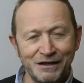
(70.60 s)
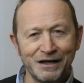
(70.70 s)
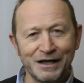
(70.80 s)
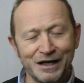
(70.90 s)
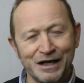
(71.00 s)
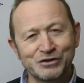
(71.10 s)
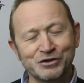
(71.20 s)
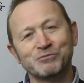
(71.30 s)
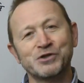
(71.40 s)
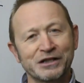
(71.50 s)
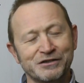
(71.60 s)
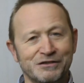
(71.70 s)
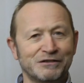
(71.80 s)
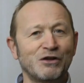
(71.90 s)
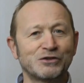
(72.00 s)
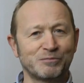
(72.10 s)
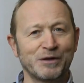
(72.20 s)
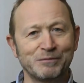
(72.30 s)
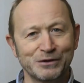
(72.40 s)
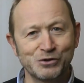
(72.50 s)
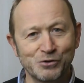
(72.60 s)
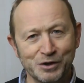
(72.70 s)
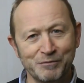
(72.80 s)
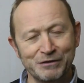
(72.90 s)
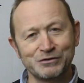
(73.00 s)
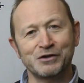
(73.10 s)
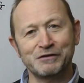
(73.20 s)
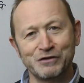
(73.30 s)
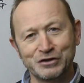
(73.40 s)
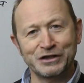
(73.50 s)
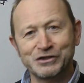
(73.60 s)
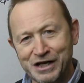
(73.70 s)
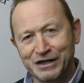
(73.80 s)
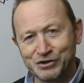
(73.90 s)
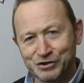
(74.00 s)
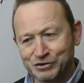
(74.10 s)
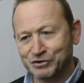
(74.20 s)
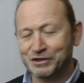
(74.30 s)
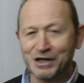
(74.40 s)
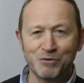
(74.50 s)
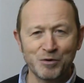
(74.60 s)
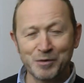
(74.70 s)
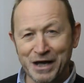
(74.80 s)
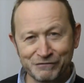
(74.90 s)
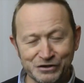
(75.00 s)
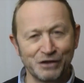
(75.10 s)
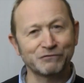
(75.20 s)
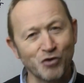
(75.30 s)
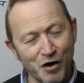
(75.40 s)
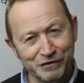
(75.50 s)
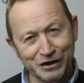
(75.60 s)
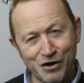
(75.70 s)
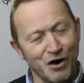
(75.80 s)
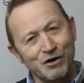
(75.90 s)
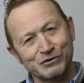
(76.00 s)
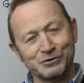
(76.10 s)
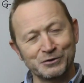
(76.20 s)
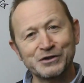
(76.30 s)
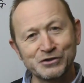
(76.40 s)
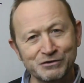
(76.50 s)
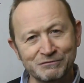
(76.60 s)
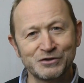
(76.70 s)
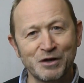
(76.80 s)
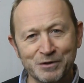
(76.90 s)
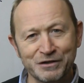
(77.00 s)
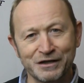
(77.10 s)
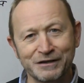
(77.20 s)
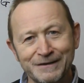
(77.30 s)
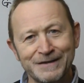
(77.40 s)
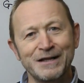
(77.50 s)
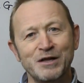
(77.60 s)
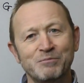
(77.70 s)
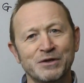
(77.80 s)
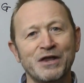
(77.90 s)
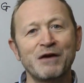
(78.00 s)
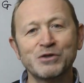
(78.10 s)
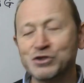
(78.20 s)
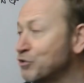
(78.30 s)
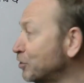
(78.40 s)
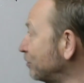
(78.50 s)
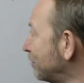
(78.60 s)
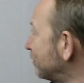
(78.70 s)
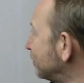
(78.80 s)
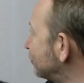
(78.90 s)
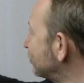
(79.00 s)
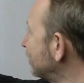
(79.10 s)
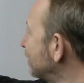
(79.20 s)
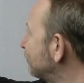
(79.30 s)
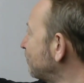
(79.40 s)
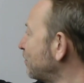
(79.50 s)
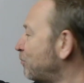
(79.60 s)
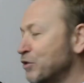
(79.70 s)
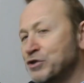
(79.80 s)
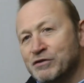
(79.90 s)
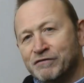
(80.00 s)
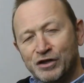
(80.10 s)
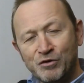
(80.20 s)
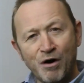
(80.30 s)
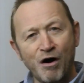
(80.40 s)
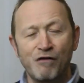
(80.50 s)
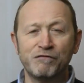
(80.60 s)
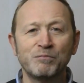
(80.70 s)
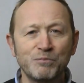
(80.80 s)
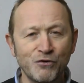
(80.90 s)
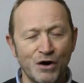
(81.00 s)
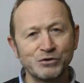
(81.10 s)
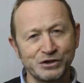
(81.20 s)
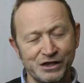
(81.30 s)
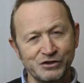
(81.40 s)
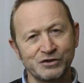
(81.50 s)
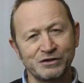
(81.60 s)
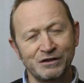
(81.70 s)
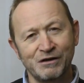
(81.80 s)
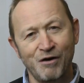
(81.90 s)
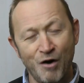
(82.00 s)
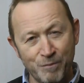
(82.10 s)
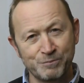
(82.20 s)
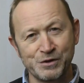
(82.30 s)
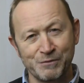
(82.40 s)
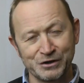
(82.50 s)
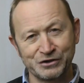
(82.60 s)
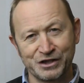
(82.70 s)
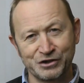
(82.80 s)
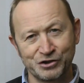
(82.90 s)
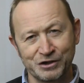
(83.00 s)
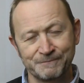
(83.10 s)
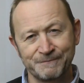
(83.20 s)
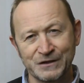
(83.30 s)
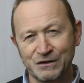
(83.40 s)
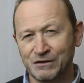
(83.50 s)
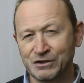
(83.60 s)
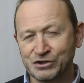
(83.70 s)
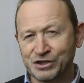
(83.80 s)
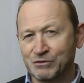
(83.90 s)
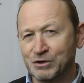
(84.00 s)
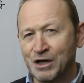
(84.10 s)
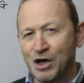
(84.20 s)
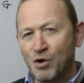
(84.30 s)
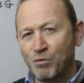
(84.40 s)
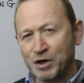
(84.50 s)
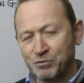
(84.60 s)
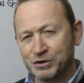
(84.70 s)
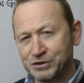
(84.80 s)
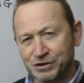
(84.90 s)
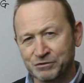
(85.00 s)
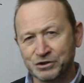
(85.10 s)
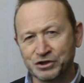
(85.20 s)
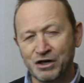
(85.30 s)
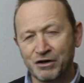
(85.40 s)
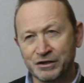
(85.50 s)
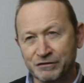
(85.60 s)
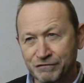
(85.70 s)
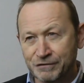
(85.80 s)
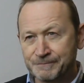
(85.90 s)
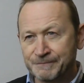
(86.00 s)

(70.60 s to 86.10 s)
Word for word: uh, a subject that lots of people are talking about, artificial intelligence, will we have self-driving cars and all this type of thing. But they were talking about it from the point of view of process optimization. All right, so what I want to do is kind of